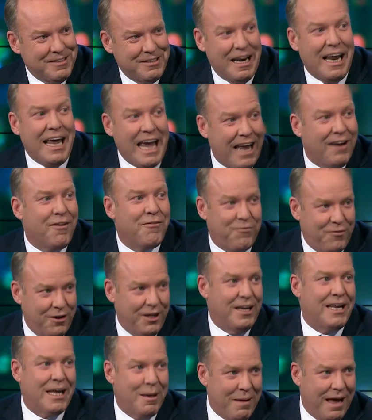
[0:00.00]
Today had a
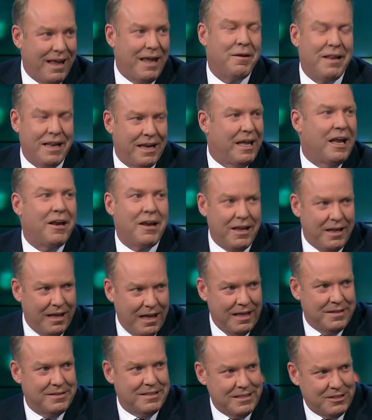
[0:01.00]
feeling about it. Didn't get uh,
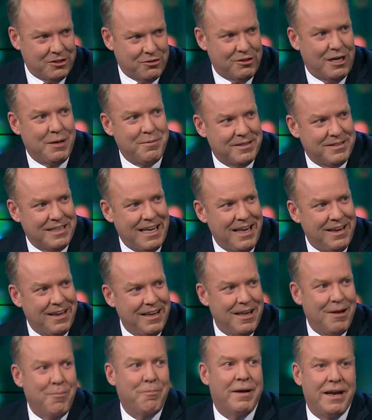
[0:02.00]
as extreme as that,
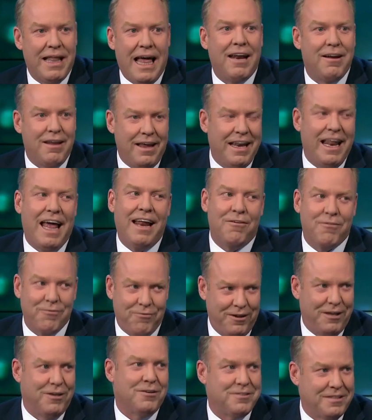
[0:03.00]
yeah. but it had it had a
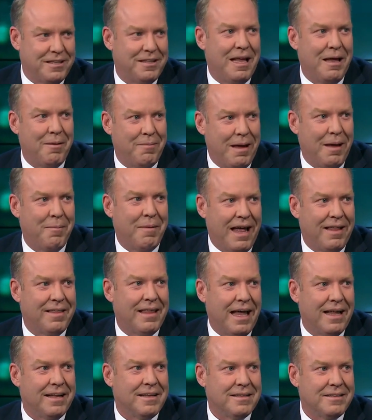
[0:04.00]
feel to, about
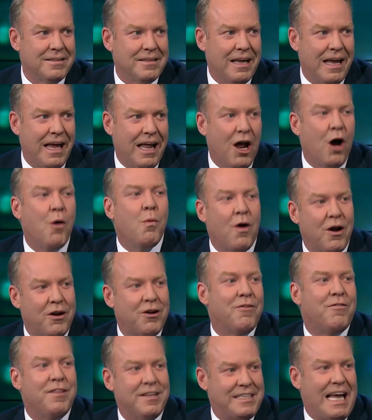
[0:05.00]
that. And I
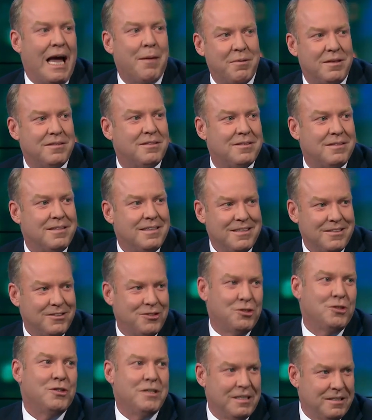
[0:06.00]
wonder if this happens
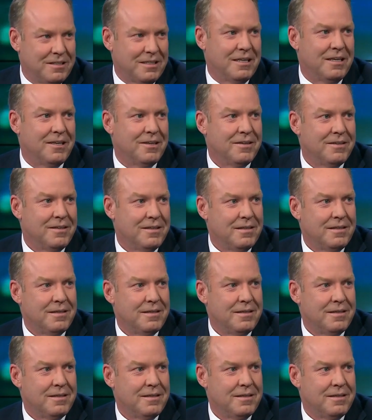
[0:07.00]
two years ago. So